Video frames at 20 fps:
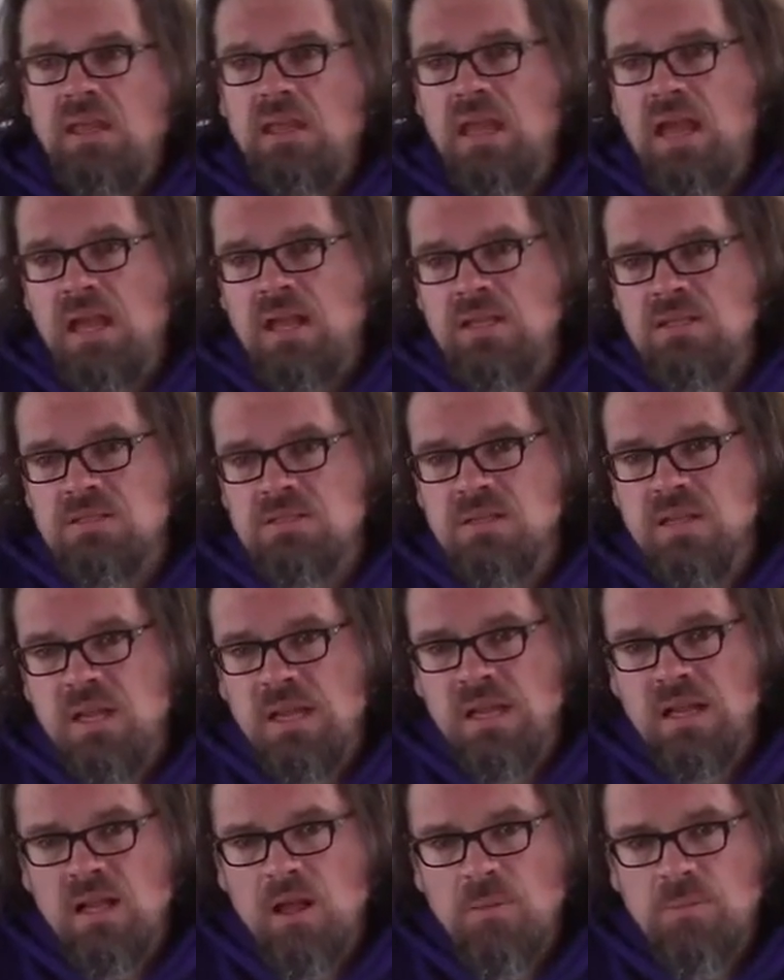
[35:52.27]
As
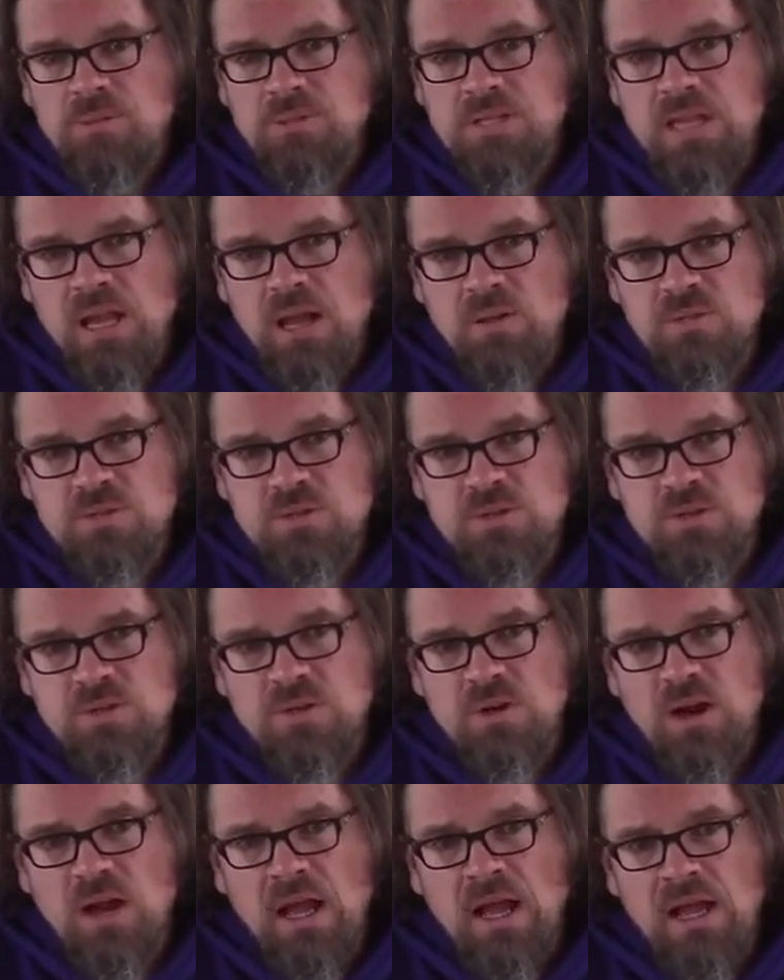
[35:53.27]
a couples counselor,